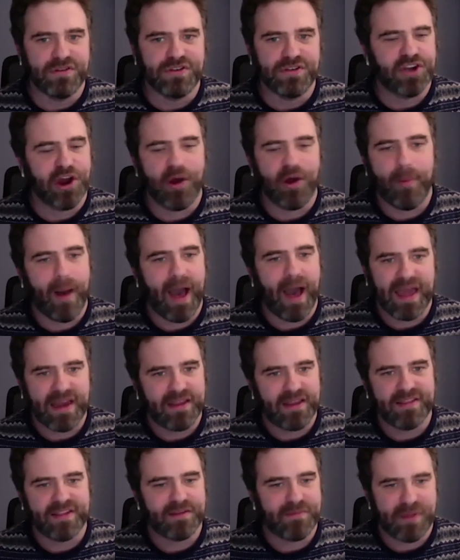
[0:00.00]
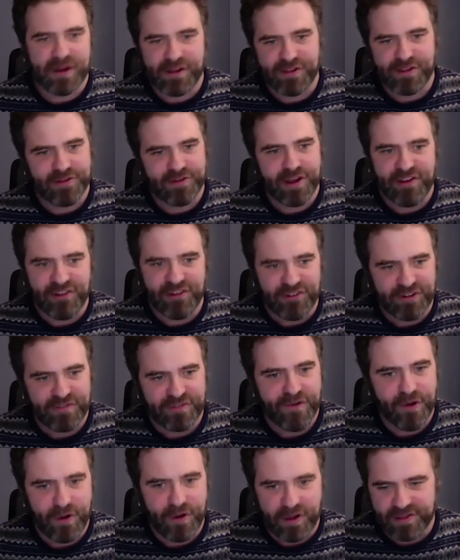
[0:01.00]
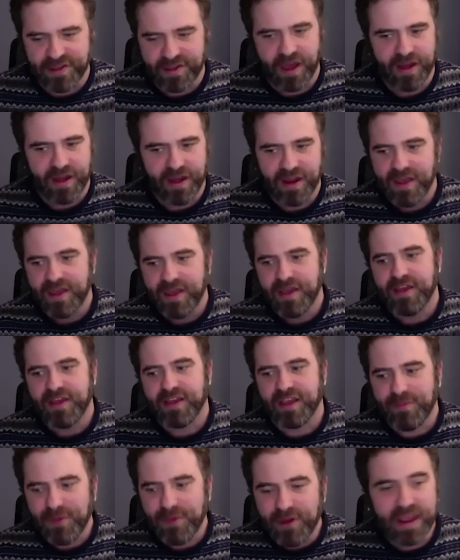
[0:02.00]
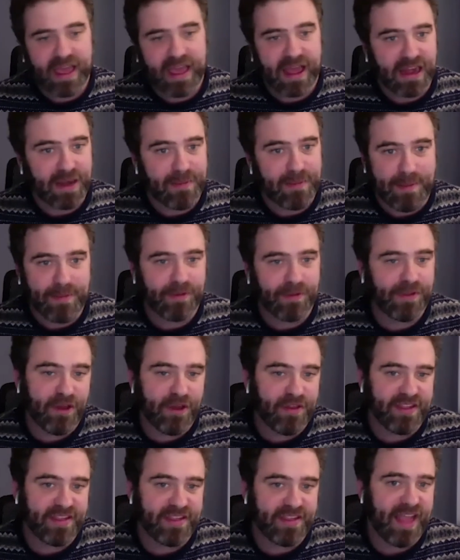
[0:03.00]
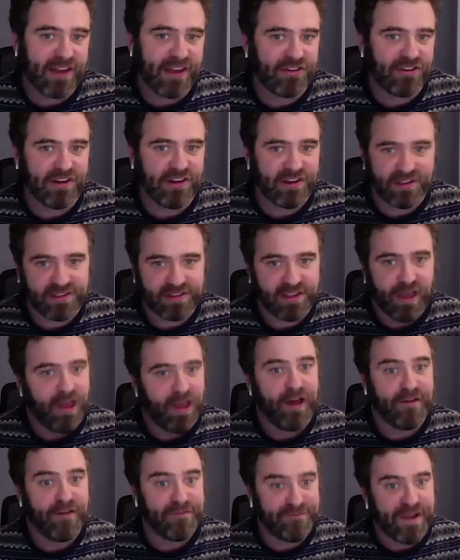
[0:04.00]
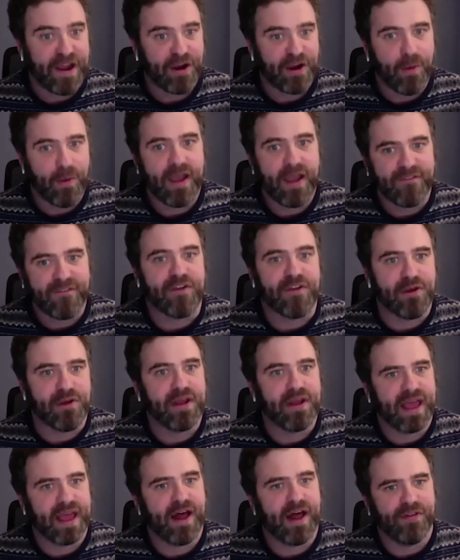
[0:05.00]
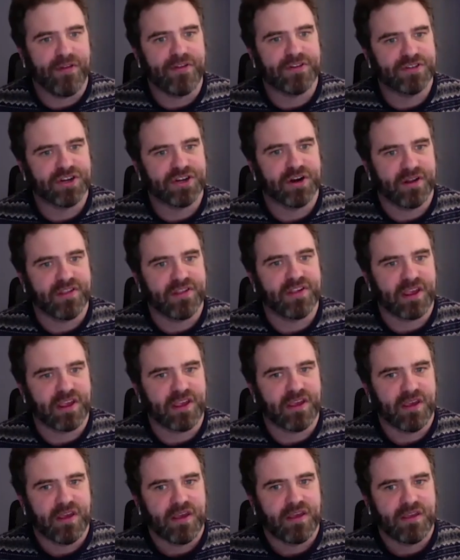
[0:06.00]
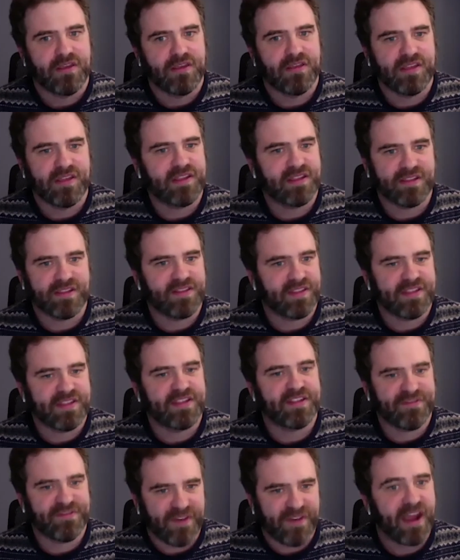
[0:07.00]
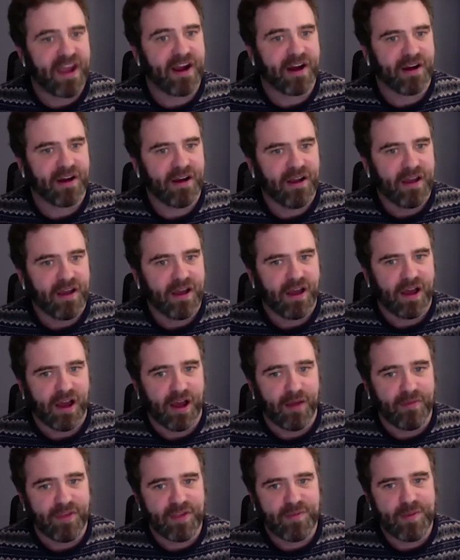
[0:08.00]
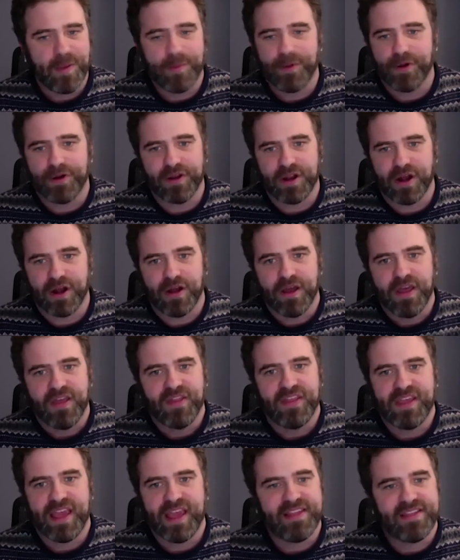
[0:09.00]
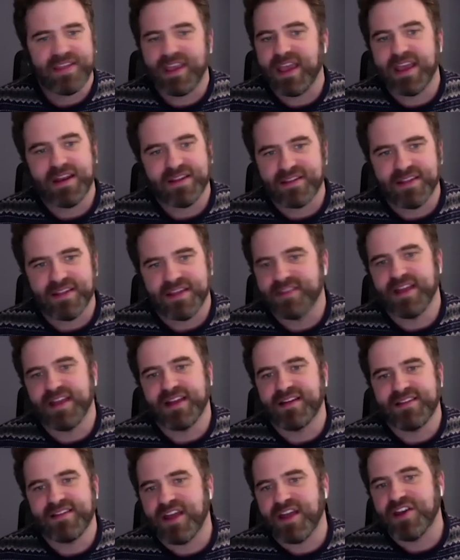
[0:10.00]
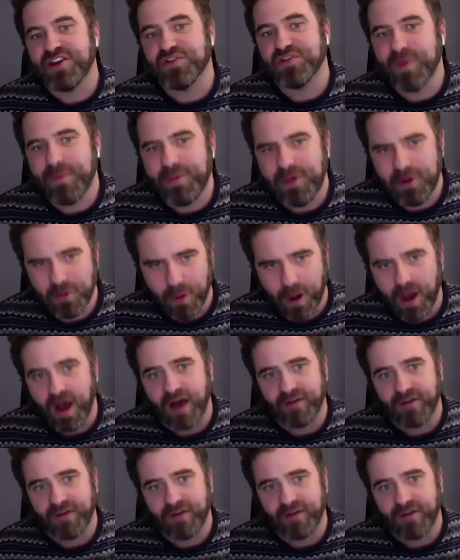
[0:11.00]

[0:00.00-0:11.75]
Joe Biden's administration should focus on communicating to people, no, this is actually just a fair way for you to get health insurance. Like, this is fair. These people are, the ACA is not designed to rip you